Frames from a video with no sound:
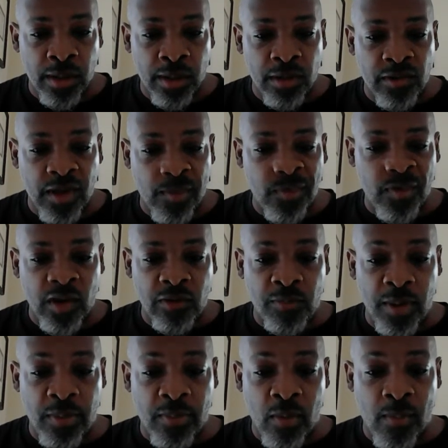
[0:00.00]
Some such
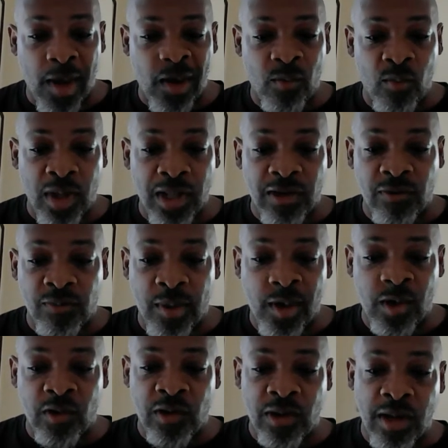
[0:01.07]
people might well
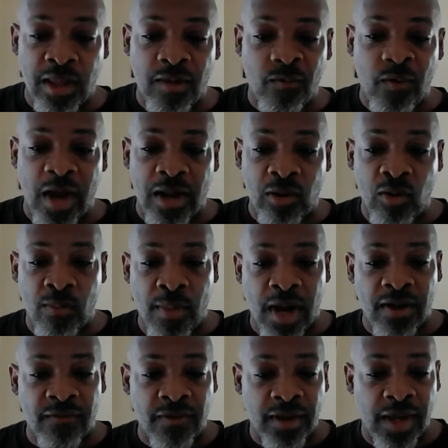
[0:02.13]
experience another radical
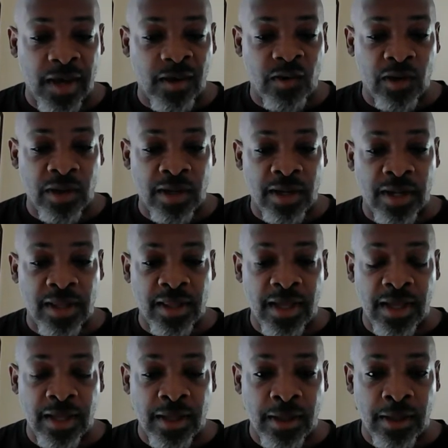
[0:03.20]
modification in their
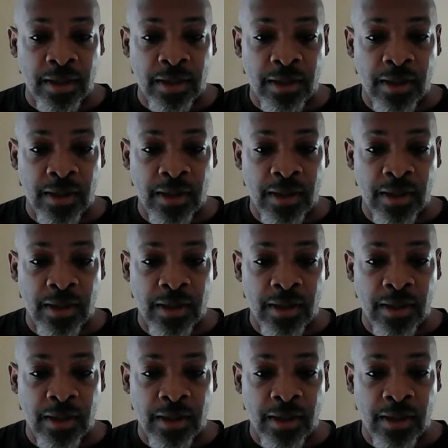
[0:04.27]
thinking,